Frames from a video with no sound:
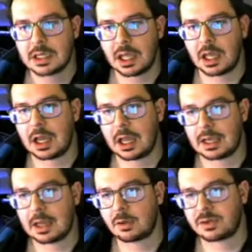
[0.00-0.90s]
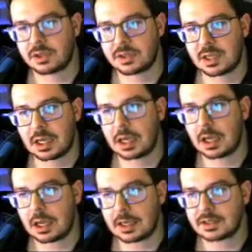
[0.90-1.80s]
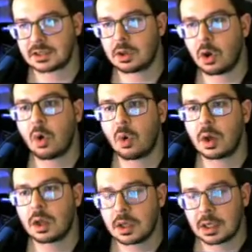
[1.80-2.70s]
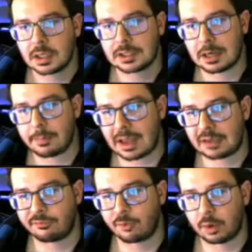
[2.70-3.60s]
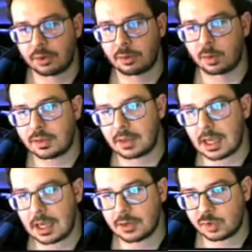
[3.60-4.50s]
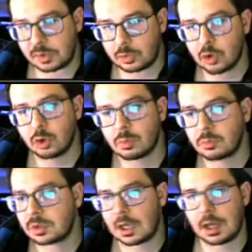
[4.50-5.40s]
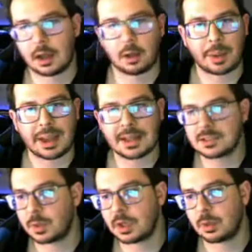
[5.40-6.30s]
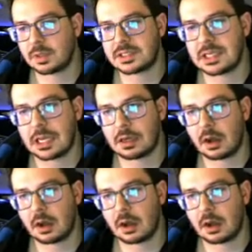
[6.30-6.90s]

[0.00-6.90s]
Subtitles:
And now it's just a slow kind of back and forth with a Trick Room, a Pain Split we see, and